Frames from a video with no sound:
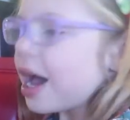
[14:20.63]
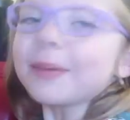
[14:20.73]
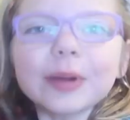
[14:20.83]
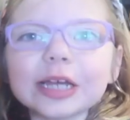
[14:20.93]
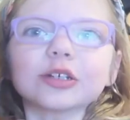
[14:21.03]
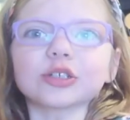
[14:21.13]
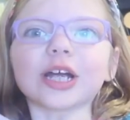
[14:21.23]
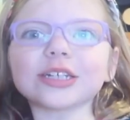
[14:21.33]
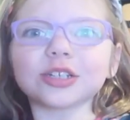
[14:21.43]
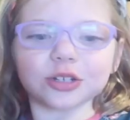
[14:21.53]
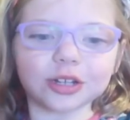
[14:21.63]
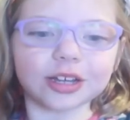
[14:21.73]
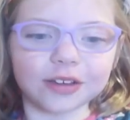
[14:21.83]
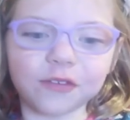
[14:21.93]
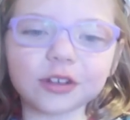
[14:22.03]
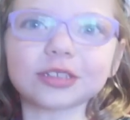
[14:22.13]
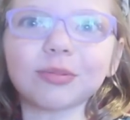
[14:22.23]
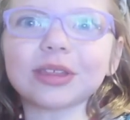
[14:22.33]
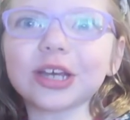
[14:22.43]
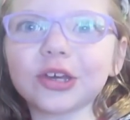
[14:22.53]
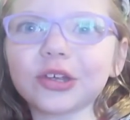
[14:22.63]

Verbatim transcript: I bet you was trying to look for something